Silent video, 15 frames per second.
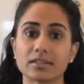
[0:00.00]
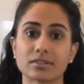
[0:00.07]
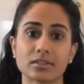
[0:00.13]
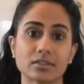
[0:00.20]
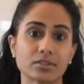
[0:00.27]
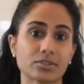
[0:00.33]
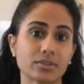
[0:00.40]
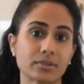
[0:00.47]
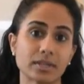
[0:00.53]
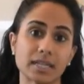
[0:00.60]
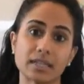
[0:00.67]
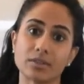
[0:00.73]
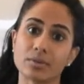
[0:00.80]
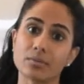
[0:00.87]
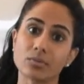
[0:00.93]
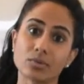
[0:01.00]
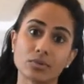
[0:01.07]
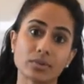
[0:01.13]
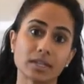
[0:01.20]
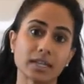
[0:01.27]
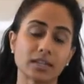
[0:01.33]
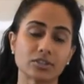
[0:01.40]
so you can do it in the
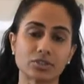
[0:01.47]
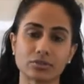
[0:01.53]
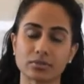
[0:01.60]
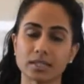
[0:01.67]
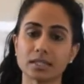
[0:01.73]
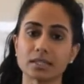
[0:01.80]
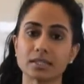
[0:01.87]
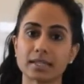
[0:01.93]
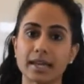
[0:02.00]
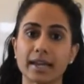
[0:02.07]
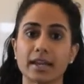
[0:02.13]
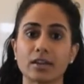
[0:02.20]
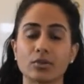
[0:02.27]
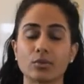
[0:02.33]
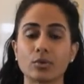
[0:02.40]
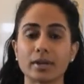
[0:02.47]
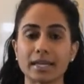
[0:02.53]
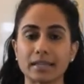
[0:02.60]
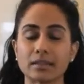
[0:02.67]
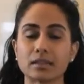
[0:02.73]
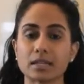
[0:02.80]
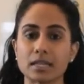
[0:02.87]
morning, during the day, or
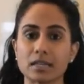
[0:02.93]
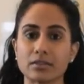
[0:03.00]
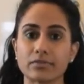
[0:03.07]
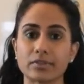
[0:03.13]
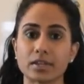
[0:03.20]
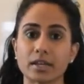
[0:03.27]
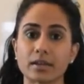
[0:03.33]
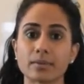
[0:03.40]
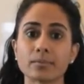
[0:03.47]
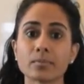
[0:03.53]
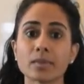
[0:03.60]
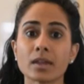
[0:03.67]
in the evening.